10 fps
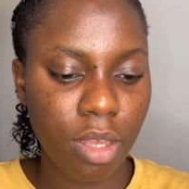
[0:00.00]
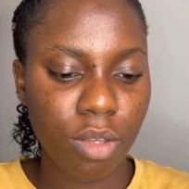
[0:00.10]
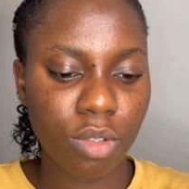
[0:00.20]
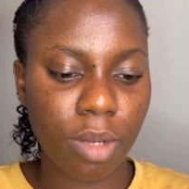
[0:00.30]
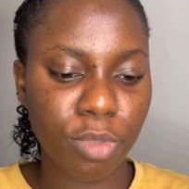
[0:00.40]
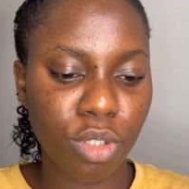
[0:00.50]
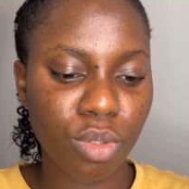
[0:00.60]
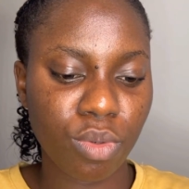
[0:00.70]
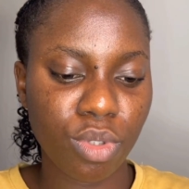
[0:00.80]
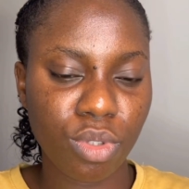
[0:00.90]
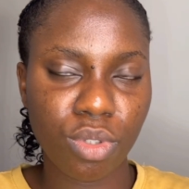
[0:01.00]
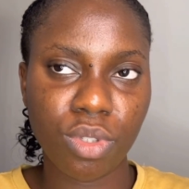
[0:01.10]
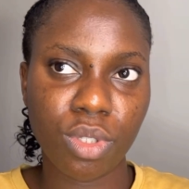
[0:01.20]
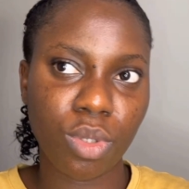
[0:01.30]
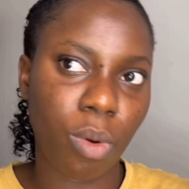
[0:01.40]
So I'm just going to use
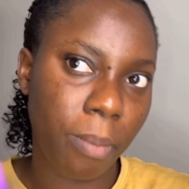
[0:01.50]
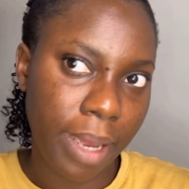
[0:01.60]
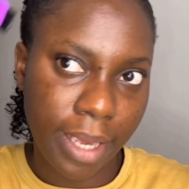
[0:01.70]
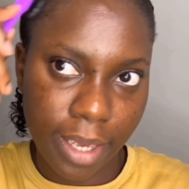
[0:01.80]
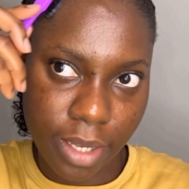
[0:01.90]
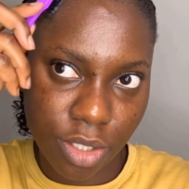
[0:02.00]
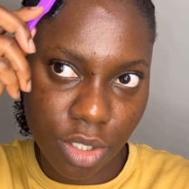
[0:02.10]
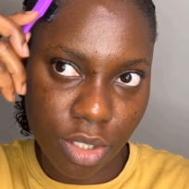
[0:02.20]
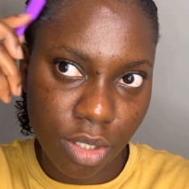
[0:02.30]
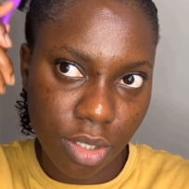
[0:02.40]
it on my edges,